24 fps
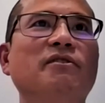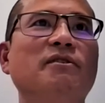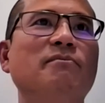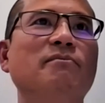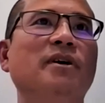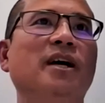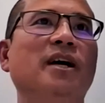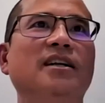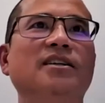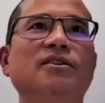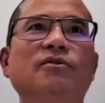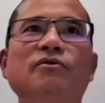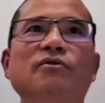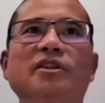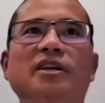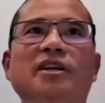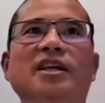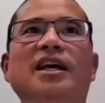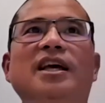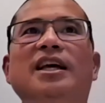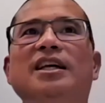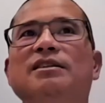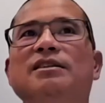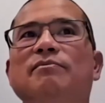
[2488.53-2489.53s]
You give
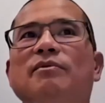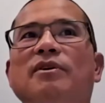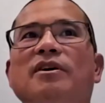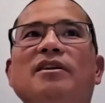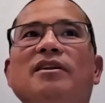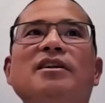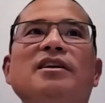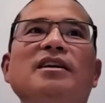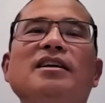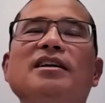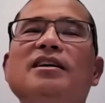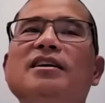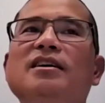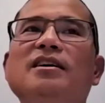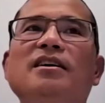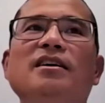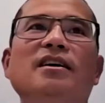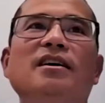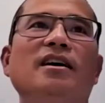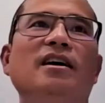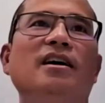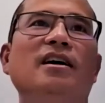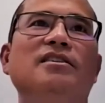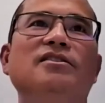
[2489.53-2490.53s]
direct feedback during the
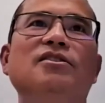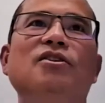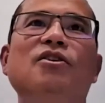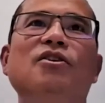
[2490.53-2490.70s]
case, but